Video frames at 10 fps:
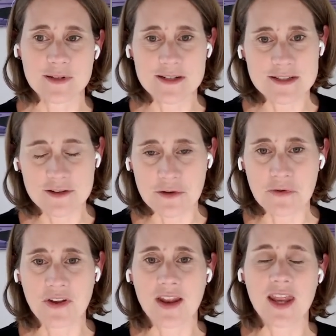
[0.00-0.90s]
Please
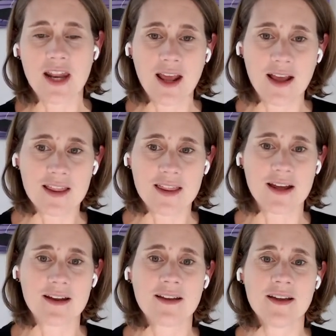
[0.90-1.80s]
don't think
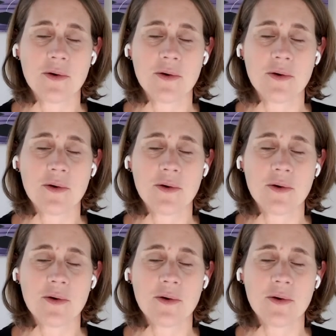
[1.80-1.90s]
that